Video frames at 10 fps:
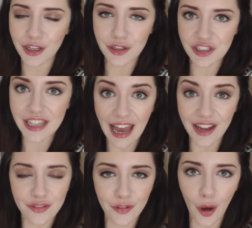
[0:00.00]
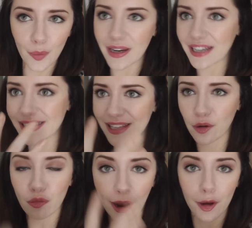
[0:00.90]
you just can't vlog with it. It's
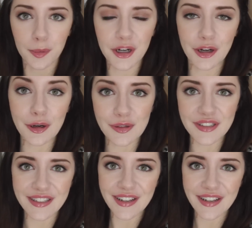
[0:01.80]
like right up your nose.